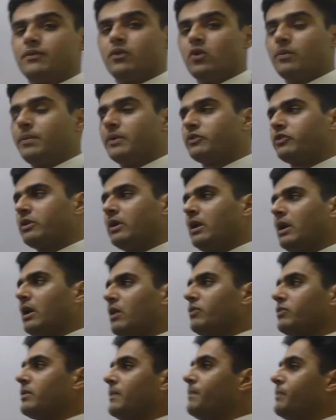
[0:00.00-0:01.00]
before personal
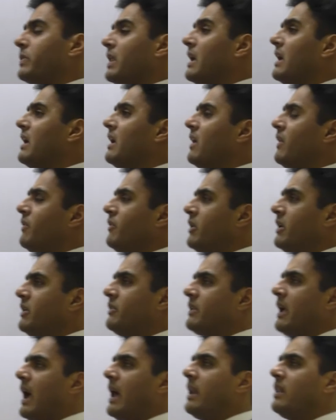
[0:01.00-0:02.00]
allowance. There
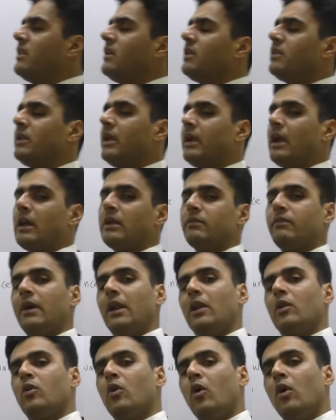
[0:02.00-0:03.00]
is another thing as
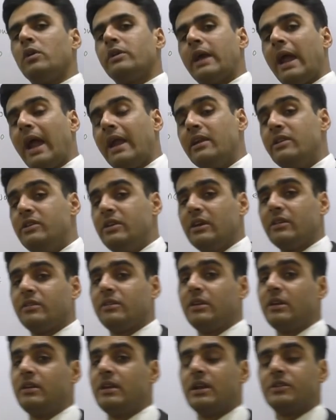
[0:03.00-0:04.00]
well called
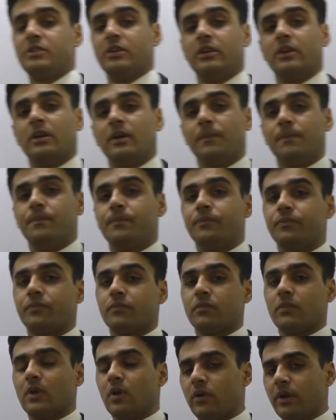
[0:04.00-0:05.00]
adjusted net income.
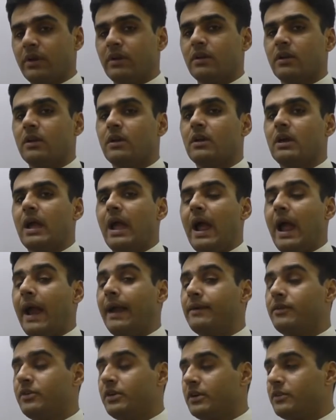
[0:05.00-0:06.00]
All right,
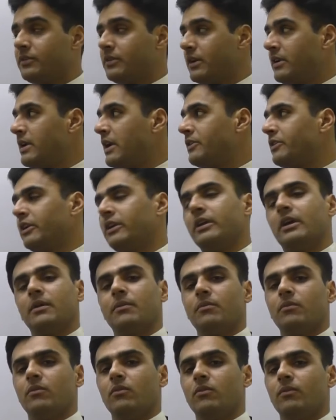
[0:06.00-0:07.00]
adjusted net
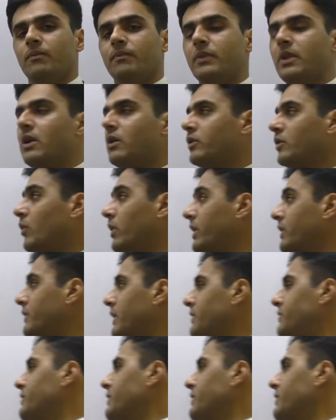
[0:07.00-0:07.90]
income. So what is